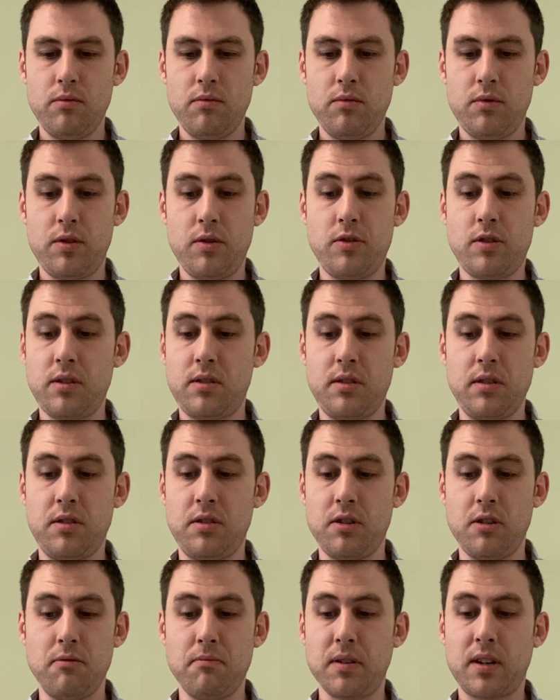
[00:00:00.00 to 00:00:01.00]
do justice
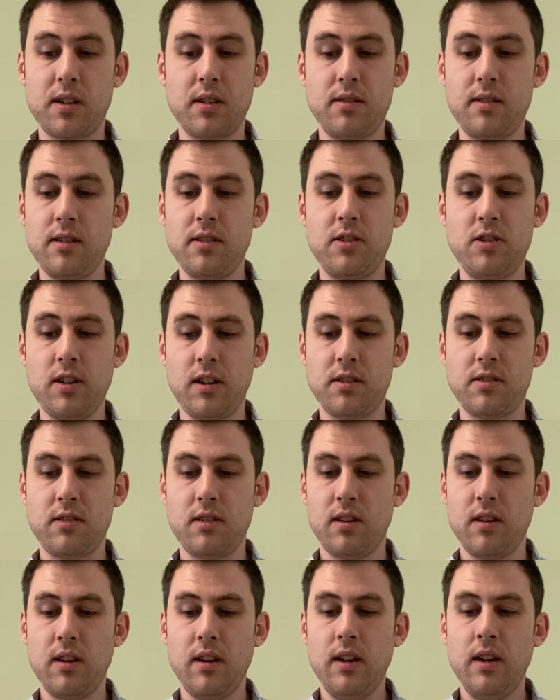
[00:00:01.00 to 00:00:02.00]
to because it's
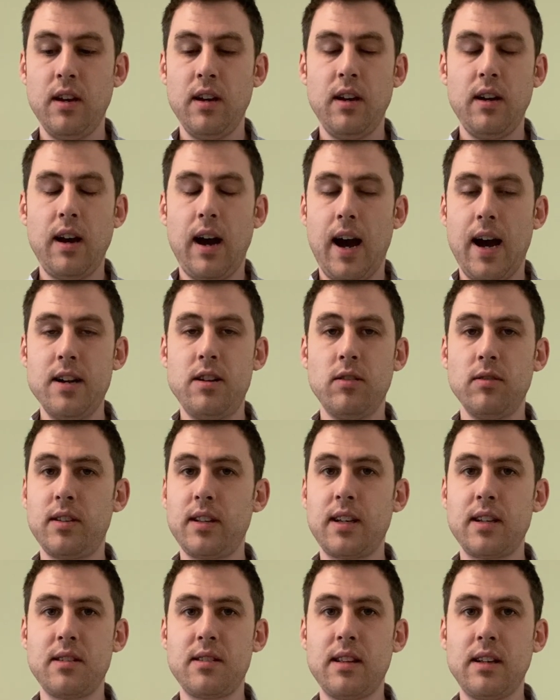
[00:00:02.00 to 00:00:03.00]
just I don't
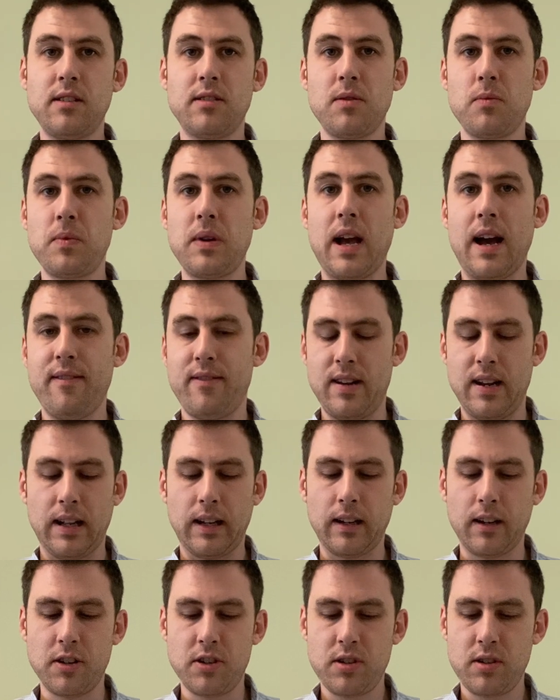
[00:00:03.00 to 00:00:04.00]
think it's things that we have in
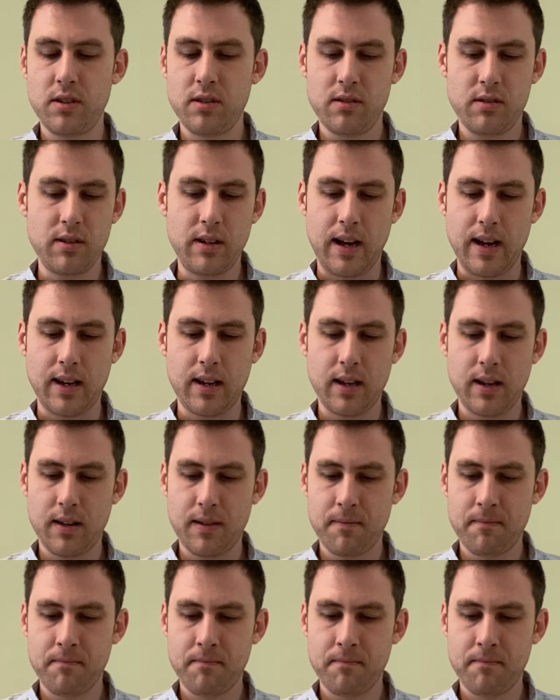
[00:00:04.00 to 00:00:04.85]
English, like